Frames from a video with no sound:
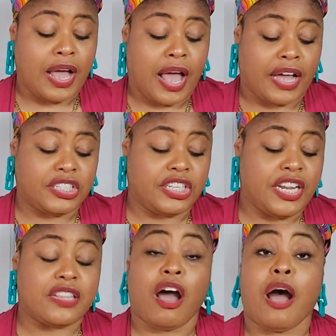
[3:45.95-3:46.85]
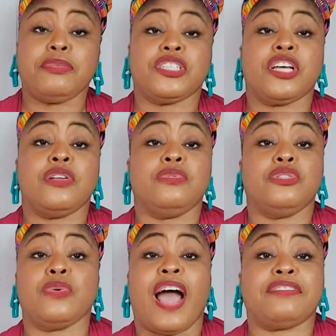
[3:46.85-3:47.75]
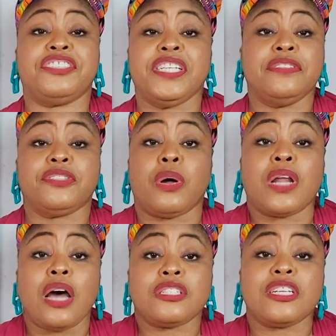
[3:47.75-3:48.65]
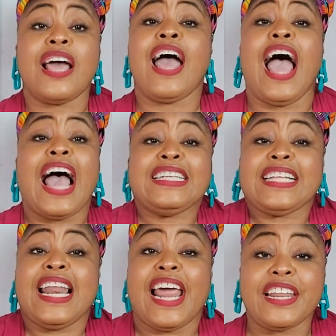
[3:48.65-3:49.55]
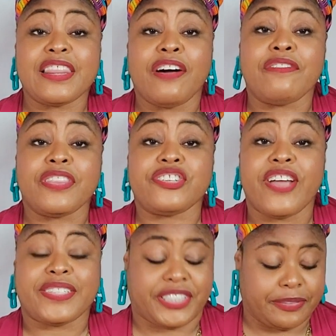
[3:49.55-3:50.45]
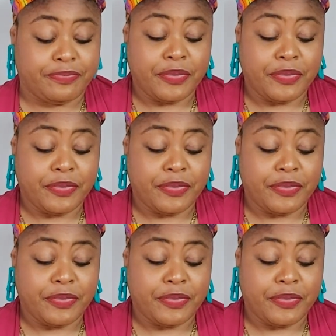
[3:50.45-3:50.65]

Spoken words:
actually the option to have sleeves or not, and the length of the dress.